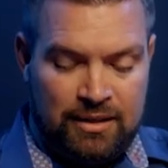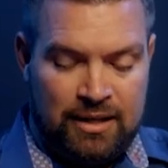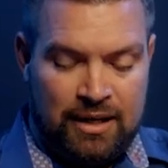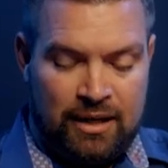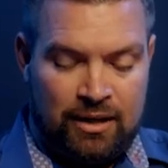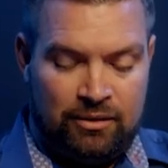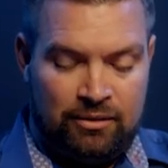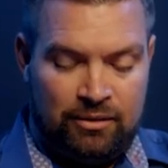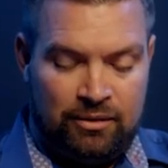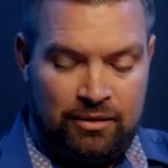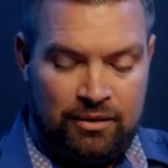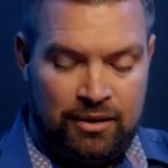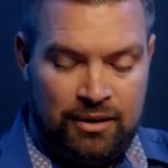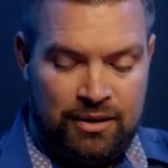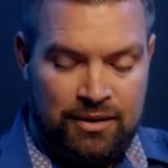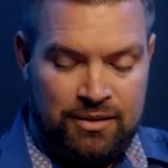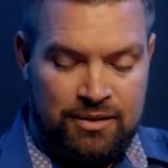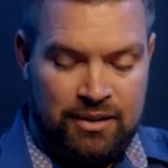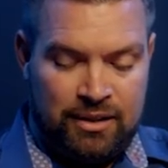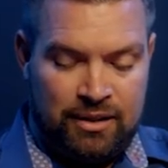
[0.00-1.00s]
me down and
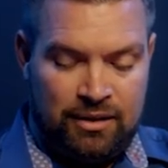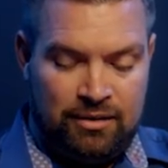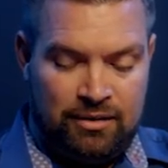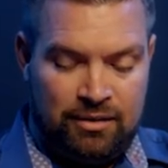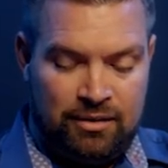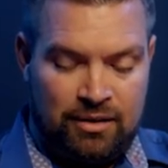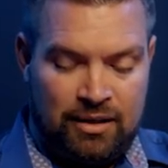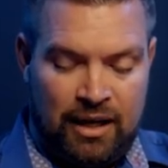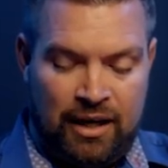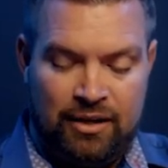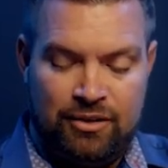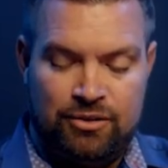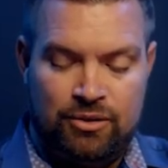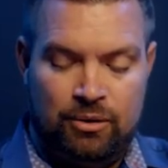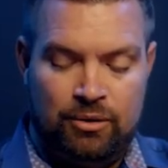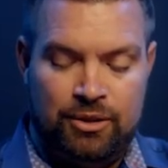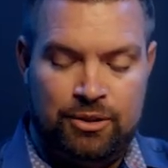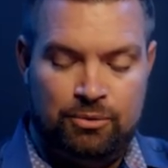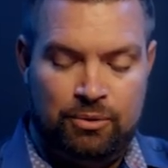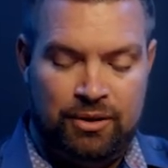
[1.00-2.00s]
he said, God is
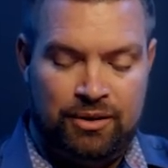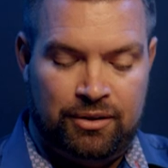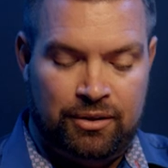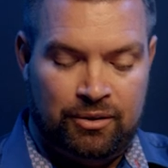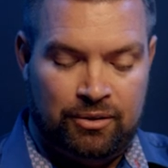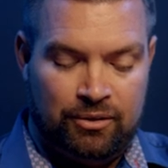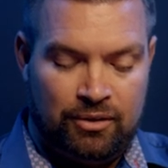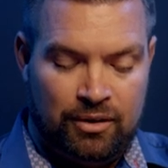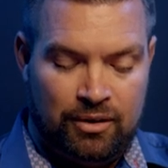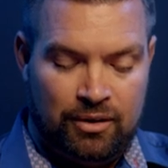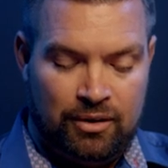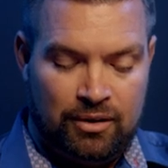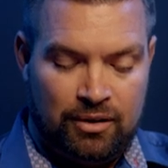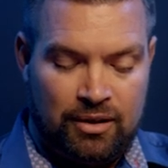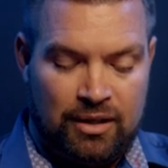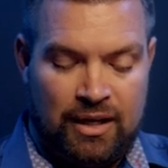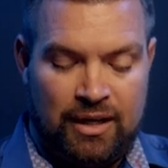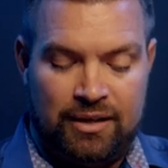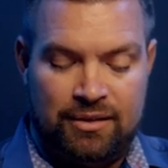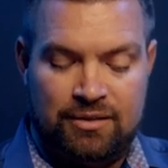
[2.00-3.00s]
always with you.
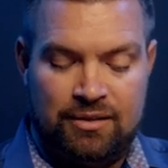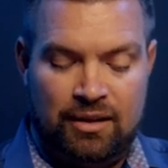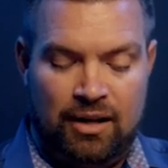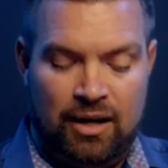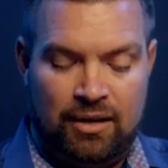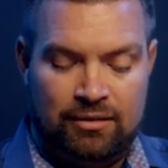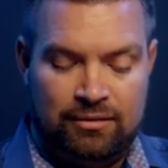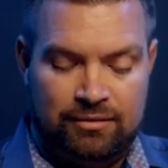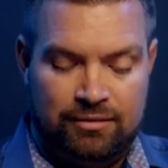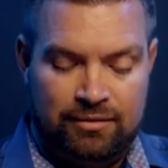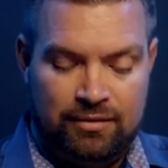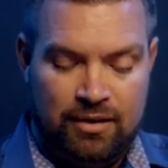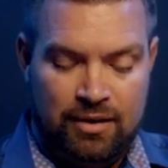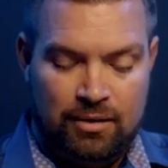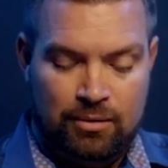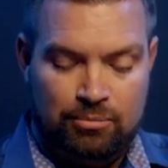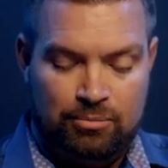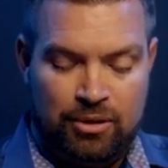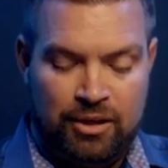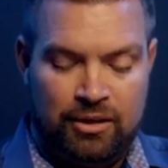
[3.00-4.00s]
God is love.
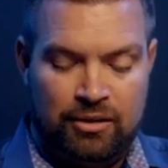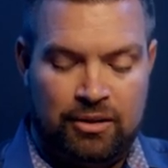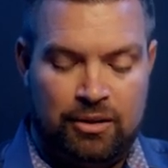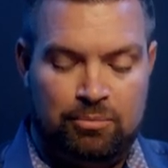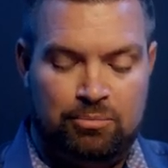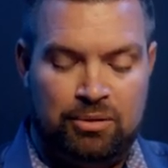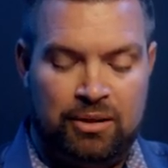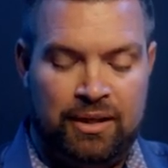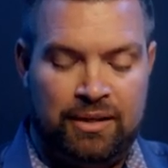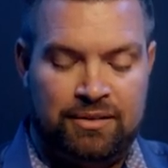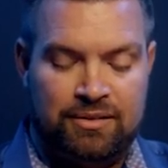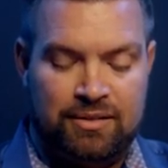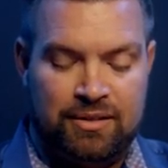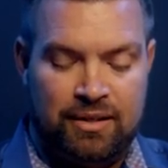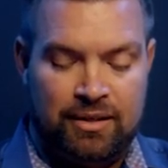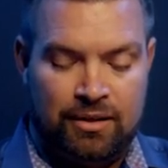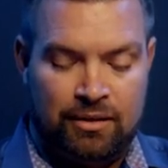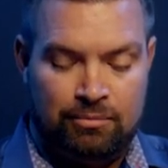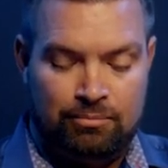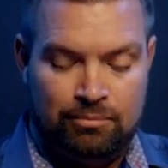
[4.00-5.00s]
Bring your complaints to
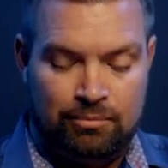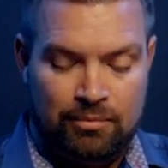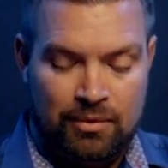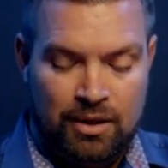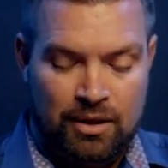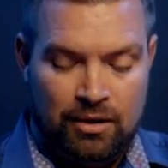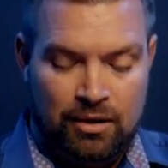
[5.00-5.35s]
Him.